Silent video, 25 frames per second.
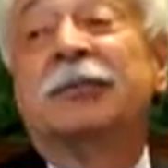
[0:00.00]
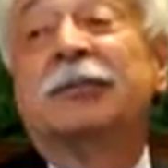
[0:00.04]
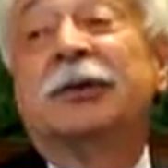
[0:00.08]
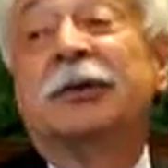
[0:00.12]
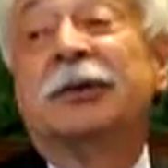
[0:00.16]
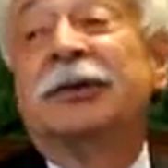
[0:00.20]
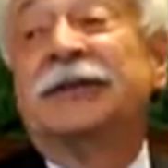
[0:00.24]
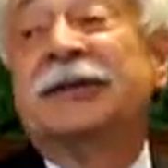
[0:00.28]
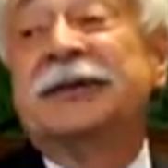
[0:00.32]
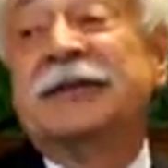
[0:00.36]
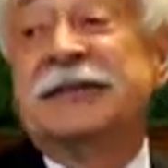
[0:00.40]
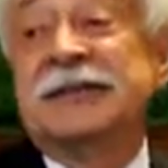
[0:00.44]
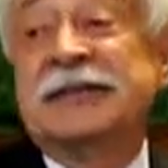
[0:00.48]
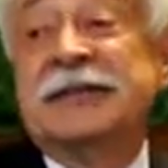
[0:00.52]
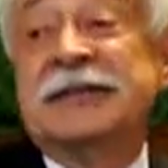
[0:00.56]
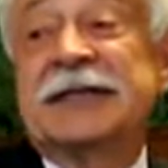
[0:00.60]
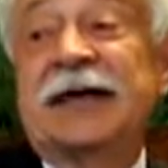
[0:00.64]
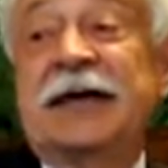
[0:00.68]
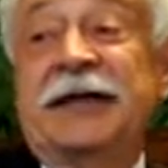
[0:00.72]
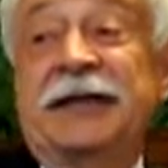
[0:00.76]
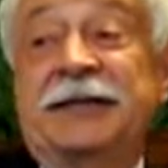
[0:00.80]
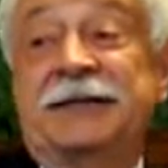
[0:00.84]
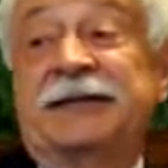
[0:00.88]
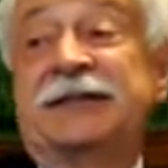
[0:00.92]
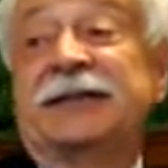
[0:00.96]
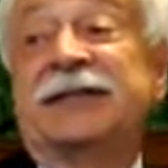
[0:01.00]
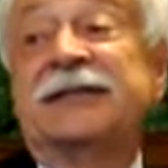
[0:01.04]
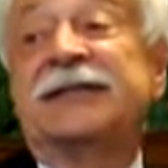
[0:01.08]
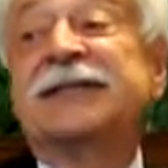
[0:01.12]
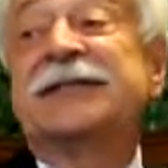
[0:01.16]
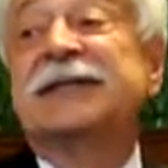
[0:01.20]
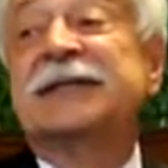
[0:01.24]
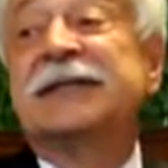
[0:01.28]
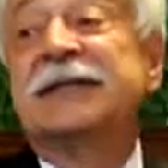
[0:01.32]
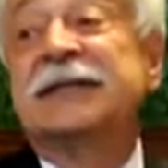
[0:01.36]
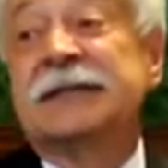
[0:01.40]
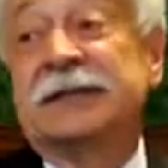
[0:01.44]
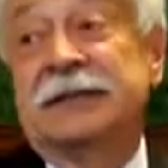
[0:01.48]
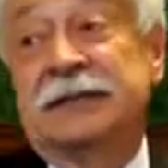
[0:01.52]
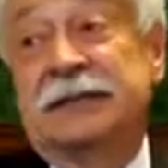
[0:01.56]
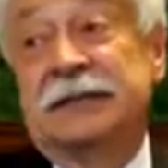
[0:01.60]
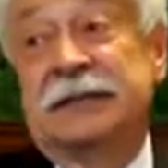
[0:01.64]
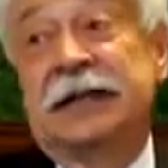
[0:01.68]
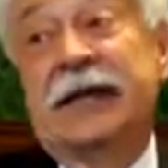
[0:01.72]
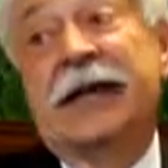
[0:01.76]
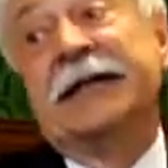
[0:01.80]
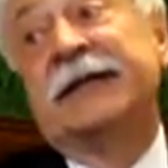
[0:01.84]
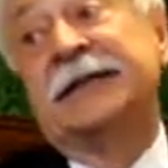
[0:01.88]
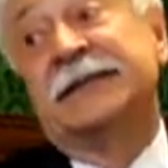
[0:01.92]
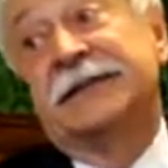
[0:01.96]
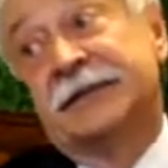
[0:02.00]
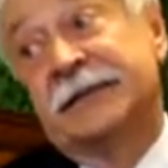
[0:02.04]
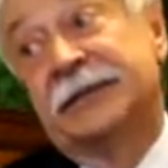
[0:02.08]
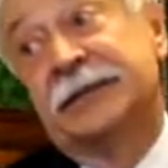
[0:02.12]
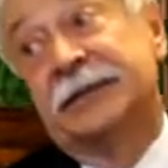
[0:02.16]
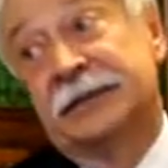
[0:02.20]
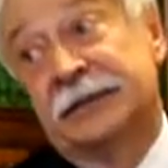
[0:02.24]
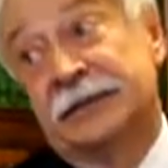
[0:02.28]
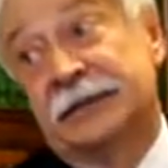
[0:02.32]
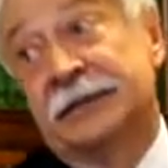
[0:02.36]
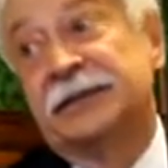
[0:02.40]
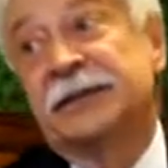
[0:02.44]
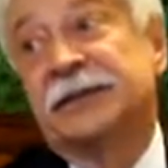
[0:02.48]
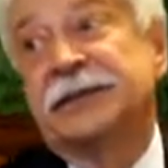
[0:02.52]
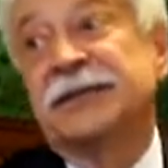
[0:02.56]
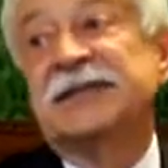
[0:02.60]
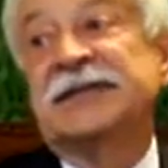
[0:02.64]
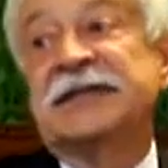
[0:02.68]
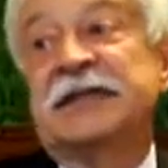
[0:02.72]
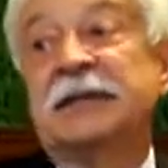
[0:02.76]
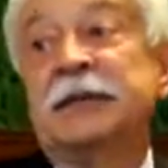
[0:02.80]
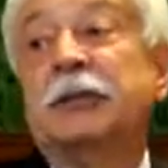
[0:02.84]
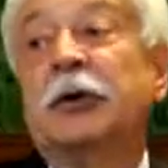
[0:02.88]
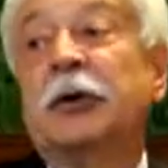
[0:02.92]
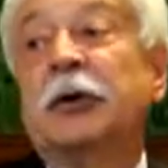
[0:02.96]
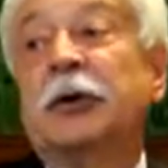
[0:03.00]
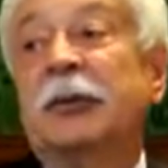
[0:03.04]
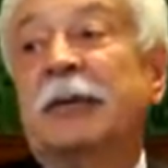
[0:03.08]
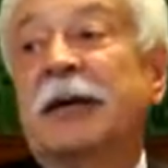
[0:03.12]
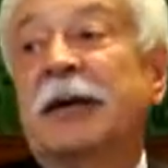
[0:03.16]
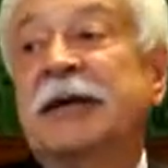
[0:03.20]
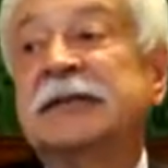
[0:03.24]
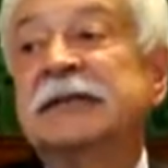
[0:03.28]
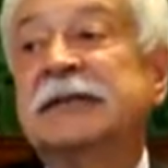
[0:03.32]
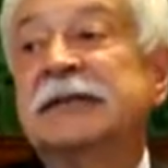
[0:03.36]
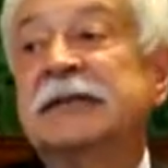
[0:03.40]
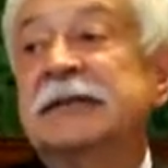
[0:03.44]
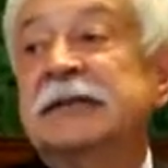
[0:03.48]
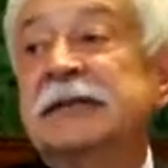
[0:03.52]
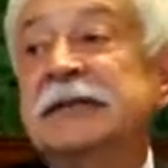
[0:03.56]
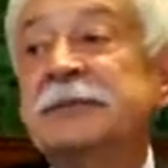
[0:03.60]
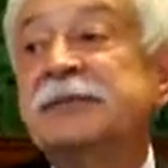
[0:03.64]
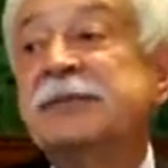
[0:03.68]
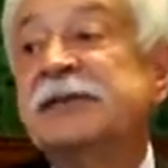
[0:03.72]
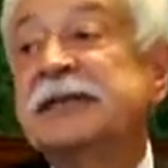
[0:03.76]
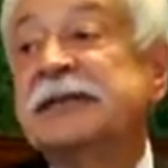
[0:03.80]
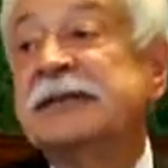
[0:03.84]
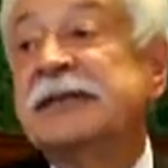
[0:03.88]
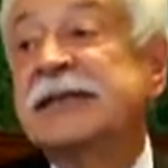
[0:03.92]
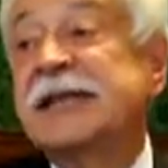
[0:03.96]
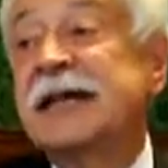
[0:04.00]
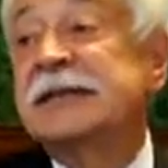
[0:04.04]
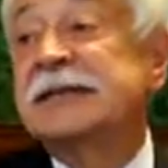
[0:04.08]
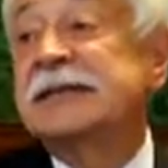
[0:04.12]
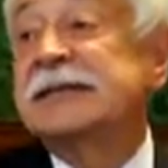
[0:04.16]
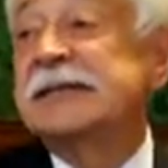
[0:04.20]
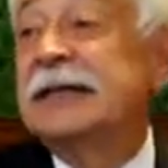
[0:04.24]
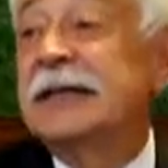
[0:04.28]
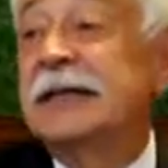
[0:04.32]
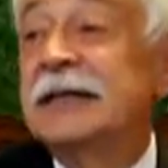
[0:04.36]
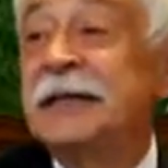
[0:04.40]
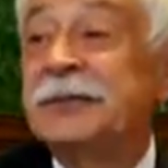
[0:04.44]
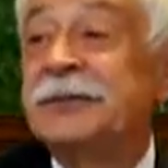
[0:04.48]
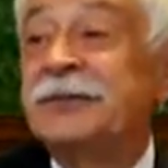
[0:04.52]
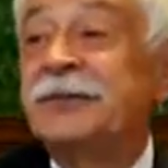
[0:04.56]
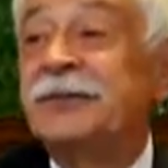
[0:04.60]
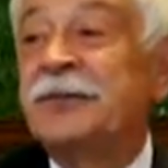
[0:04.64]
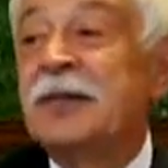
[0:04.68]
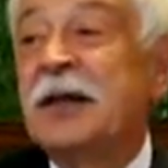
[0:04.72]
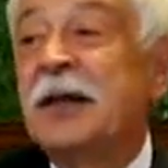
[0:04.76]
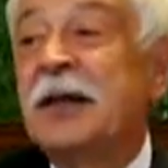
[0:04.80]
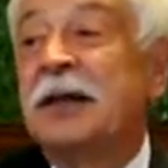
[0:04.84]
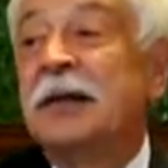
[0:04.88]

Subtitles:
political scientist, late Seymour Martin Lipset, has said,